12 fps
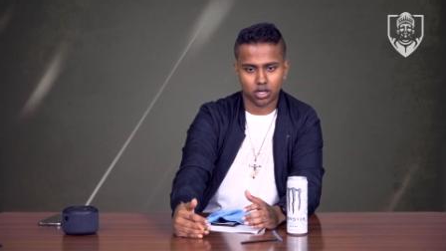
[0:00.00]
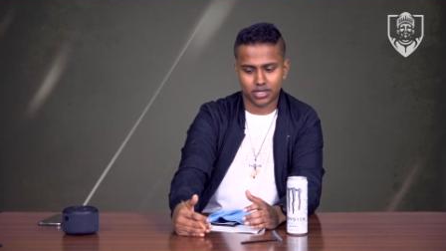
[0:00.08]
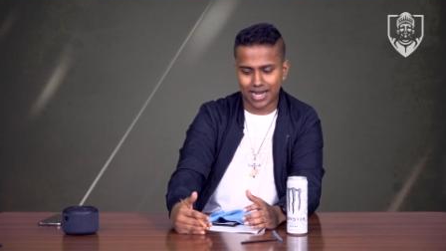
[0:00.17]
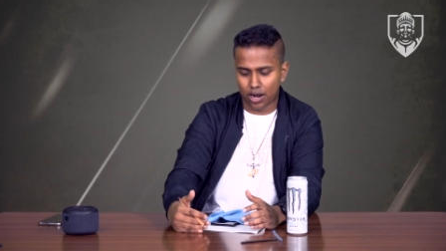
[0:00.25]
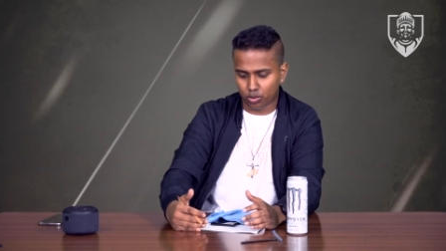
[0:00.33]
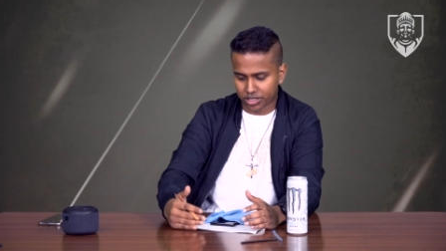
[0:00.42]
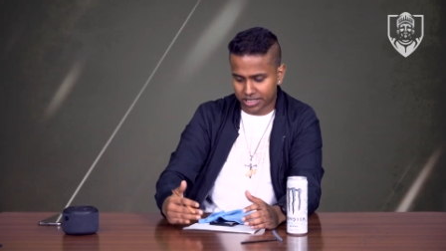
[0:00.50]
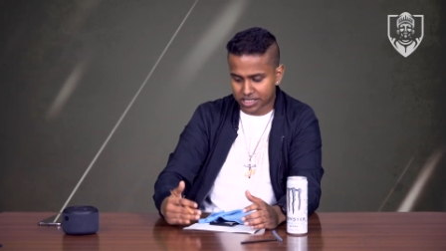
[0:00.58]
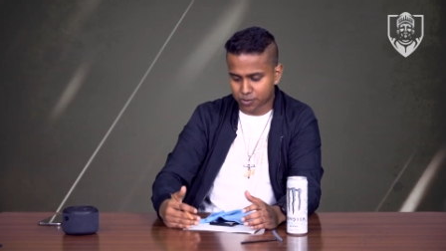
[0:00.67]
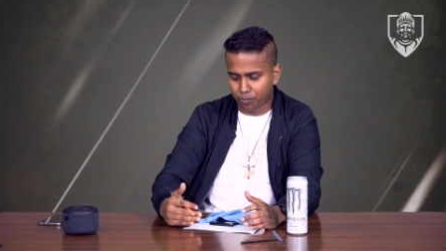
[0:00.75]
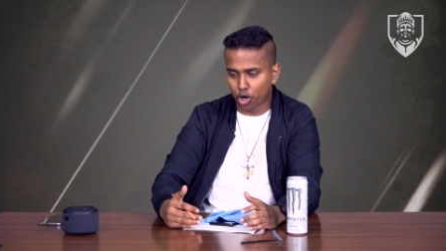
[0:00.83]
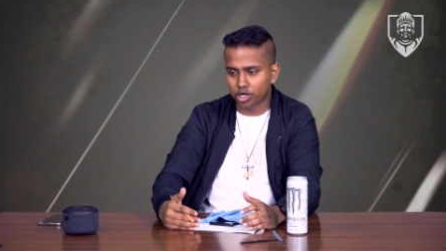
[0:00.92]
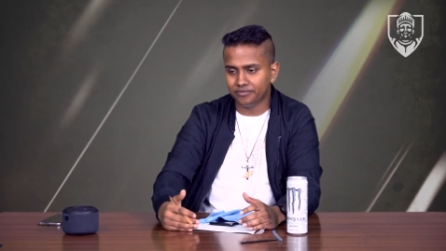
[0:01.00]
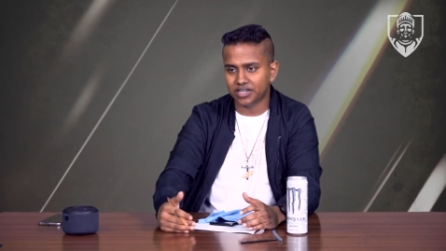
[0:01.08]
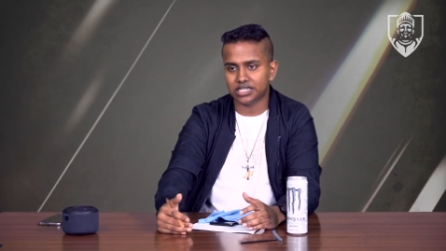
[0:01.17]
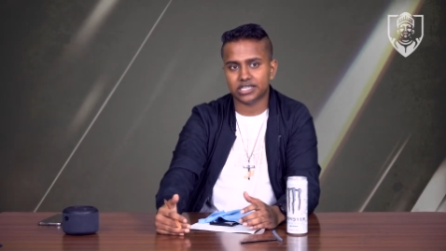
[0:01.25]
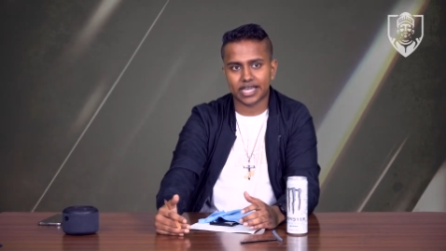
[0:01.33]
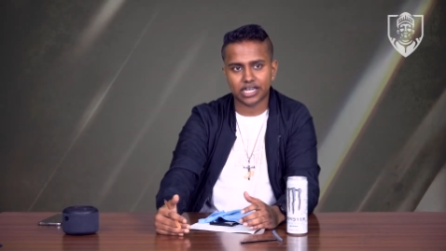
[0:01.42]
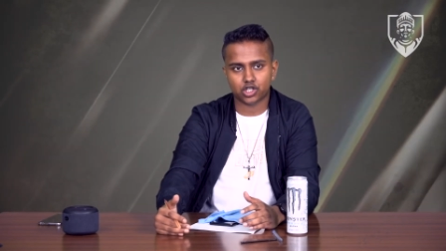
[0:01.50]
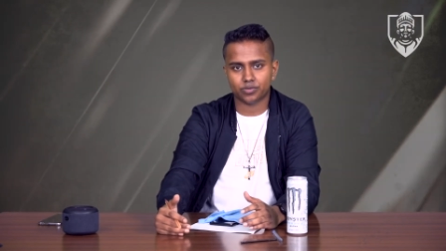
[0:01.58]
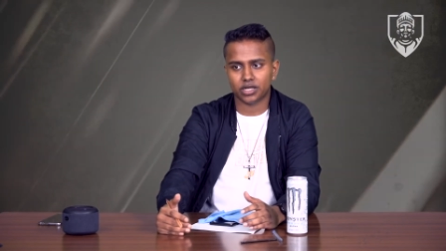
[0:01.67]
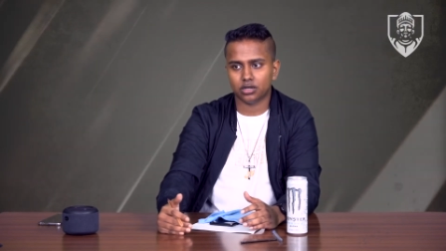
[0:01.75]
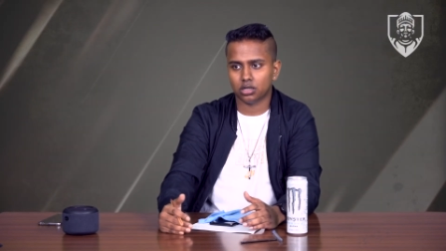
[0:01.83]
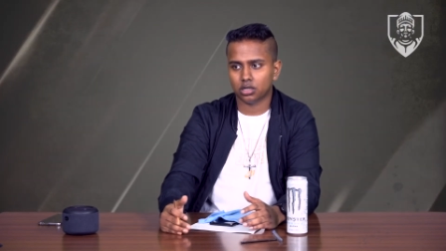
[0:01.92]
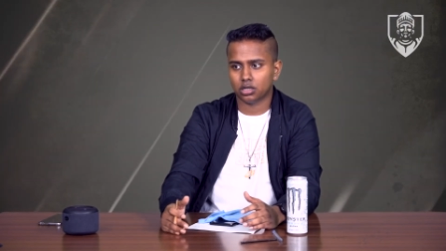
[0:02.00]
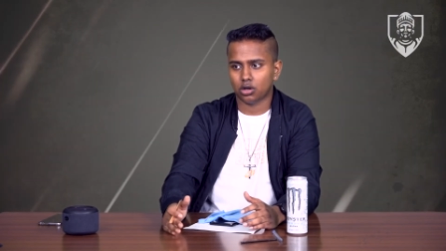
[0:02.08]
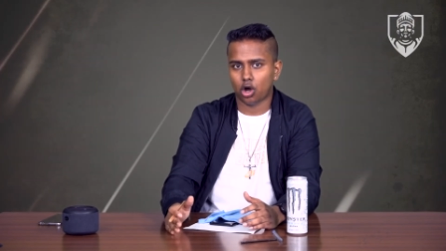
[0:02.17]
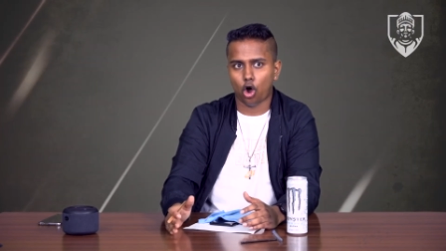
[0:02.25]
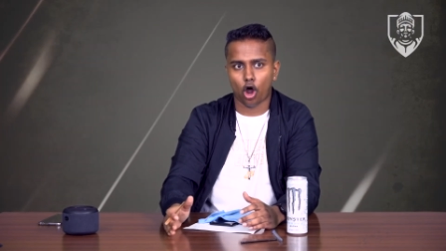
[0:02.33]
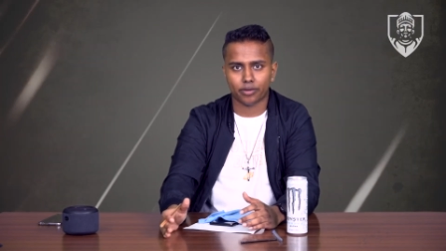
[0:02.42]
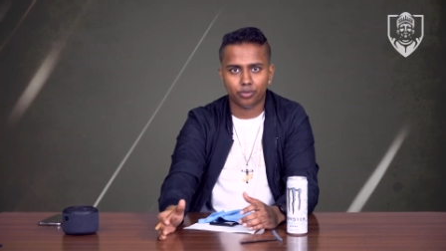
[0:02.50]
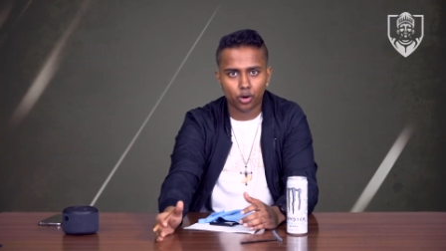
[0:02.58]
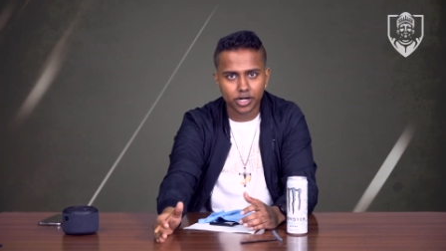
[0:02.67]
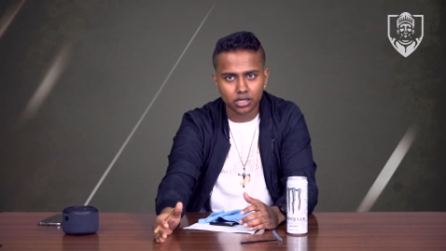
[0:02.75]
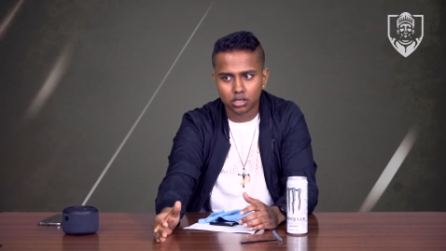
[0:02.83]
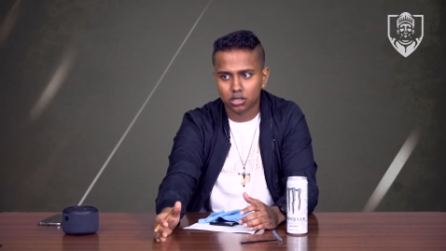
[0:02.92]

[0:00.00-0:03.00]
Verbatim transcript: Now, is part of engagement Onboarding?